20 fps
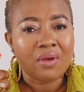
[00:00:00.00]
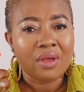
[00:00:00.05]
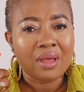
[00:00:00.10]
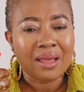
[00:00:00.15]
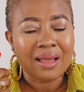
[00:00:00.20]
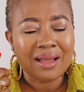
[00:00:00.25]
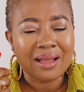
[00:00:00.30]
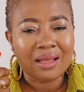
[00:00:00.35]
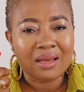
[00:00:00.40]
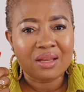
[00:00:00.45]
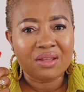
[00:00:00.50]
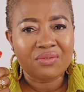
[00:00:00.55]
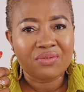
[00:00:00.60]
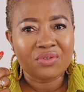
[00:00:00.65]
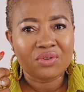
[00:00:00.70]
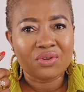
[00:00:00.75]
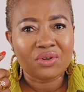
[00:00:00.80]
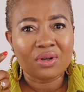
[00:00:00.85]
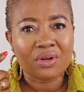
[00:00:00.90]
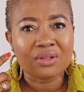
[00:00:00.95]
and if
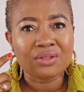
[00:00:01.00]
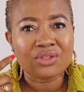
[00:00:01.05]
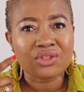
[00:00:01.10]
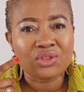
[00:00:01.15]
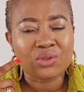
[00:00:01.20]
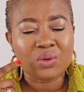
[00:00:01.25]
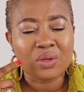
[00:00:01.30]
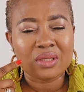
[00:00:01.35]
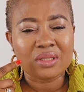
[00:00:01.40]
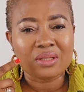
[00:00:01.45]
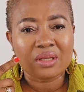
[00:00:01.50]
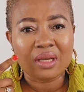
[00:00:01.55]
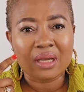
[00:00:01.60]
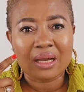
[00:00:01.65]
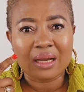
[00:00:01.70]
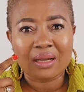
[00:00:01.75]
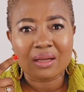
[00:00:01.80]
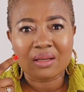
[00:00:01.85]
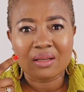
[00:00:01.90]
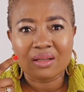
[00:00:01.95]
you don't treat the
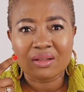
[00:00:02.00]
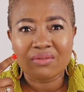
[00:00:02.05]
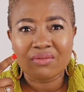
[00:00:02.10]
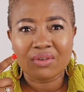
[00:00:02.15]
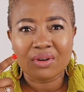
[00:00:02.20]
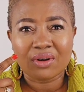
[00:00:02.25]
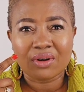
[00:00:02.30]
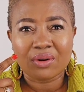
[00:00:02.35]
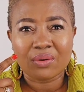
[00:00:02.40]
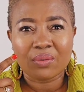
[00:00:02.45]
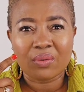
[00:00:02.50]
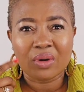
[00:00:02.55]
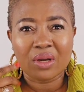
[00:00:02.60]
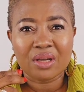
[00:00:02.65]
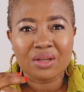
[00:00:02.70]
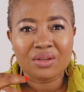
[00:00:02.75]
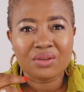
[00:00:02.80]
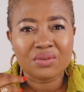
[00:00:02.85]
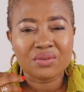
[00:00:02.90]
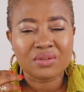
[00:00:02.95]
acne very well
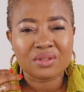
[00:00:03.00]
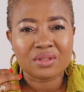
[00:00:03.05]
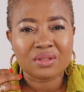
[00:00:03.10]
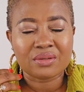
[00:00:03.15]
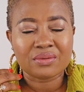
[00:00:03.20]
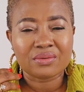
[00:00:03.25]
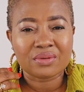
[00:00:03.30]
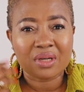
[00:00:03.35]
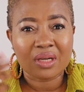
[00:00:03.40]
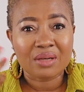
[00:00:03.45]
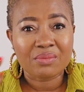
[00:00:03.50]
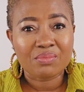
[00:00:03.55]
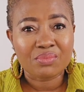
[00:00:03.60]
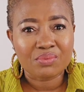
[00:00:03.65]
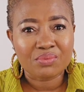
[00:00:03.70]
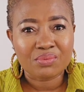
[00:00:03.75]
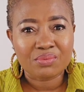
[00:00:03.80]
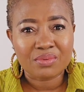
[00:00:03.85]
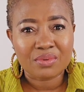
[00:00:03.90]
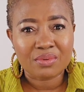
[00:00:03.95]
and use the right
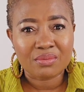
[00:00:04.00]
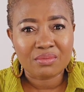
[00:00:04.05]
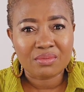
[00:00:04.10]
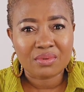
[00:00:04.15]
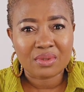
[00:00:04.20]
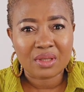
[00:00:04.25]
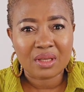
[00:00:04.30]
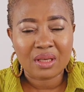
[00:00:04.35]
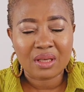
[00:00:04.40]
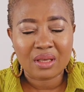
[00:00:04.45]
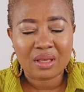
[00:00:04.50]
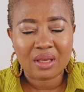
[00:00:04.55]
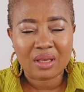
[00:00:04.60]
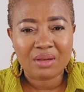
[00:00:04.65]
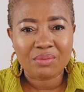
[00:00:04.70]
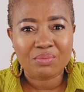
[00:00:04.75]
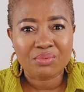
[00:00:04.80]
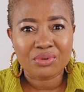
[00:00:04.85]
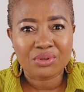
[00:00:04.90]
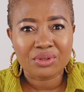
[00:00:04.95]

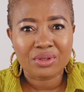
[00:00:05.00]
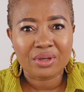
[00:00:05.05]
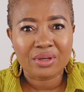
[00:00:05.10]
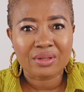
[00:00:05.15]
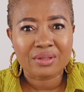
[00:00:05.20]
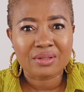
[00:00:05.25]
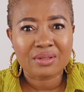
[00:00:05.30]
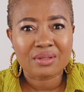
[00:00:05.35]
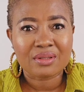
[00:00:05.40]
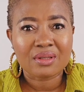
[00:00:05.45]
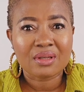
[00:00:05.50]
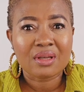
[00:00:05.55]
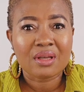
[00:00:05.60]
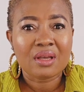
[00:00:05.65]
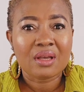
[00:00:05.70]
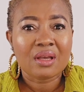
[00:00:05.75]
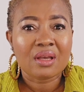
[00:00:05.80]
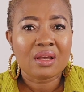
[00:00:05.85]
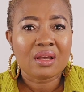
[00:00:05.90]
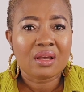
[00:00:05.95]
skincare products,
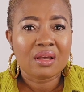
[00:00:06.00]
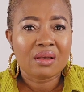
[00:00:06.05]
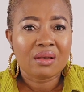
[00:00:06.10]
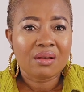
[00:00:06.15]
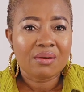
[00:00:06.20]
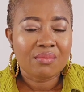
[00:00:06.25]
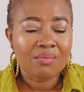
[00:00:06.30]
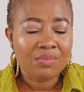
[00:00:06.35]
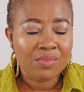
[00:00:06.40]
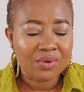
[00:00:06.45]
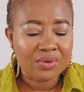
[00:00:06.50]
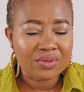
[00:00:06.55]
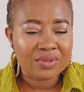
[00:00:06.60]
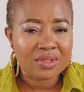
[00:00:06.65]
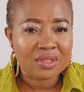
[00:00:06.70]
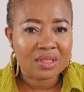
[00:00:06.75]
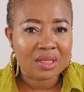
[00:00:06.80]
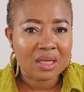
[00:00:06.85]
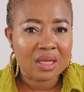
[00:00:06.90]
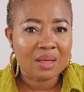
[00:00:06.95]

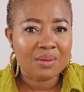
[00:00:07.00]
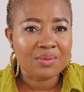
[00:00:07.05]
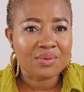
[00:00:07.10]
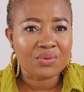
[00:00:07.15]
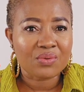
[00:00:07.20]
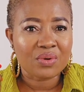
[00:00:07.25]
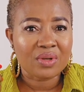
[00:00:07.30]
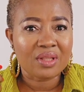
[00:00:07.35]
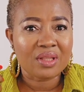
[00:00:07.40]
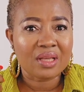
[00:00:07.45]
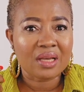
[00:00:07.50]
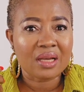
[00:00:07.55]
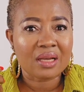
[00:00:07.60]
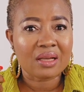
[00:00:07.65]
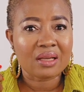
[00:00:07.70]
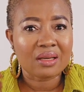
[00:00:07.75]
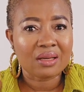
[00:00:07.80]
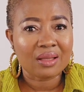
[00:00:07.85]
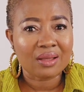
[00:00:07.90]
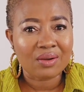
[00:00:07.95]
most times when the
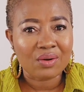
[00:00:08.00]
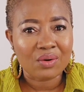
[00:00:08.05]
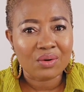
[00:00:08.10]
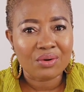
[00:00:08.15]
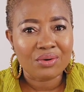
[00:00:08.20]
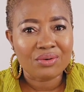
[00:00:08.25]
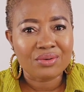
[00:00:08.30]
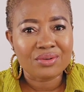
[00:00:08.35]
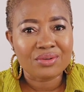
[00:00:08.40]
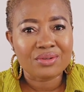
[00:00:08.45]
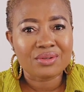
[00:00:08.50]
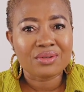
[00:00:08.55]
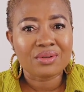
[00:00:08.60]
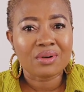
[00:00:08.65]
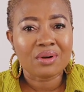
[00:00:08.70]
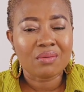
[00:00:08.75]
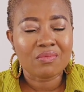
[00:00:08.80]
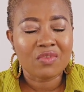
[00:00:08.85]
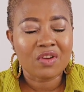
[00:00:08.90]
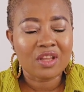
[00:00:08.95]
acne goes
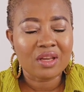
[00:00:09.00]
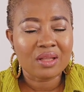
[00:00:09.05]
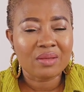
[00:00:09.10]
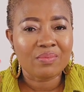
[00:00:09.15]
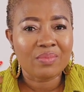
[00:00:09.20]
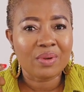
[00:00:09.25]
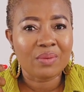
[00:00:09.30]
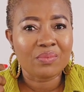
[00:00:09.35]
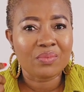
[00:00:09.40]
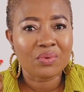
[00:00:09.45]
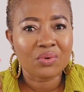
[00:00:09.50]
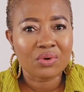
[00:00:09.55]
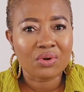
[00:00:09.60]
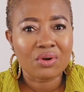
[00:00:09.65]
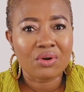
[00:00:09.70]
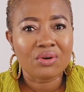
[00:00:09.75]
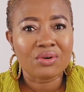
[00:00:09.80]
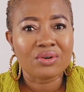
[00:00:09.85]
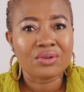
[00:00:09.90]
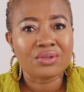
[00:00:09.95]
or when the pimple
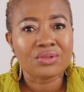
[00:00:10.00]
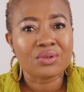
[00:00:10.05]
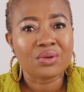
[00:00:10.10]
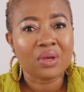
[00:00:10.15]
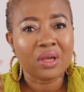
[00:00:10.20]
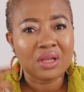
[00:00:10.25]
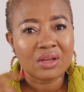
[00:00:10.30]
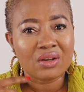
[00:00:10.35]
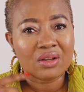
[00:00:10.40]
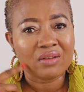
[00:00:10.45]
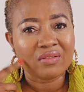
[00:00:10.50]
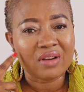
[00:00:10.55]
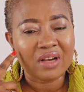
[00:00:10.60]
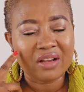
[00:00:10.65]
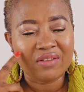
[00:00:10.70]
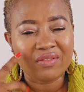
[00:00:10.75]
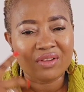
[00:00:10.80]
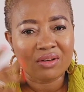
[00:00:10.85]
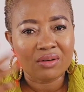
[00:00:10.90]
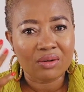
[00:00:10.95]
goes, you end up
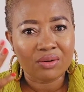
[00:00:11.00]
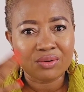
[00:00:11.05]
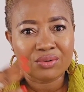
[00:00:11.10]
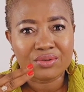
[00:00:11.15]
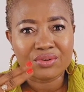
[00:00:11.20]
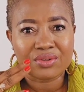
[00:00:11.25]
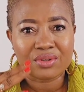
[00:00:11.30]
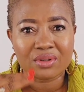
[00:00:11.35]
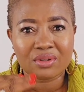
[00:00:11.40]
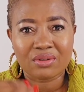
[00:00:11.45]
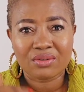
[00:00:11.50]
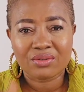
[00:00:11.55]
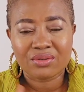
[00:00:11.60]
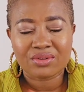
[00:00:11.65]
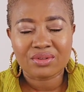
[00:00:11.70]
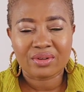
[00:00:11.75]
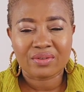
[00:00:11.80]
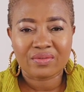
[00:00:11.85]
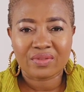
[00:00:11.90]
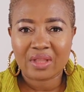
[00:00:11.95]
having loads
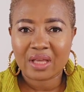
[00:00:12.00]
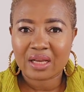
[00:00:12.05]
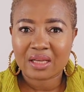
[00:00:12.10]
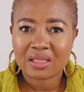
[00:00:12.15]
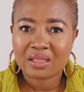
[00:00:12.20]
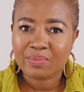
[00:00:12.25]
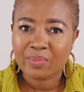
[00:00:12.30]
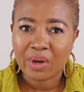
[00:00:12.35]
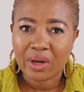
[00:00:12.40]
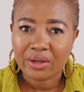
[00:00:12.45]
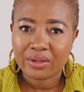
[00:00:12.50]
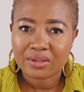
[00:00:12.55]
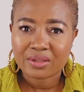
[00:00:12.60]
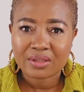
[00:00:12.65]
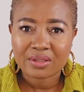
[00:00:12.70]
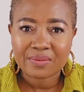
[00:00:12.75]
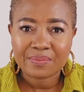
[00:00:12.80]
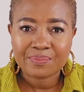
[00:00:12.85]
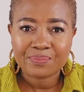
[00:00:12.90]
of dark spots.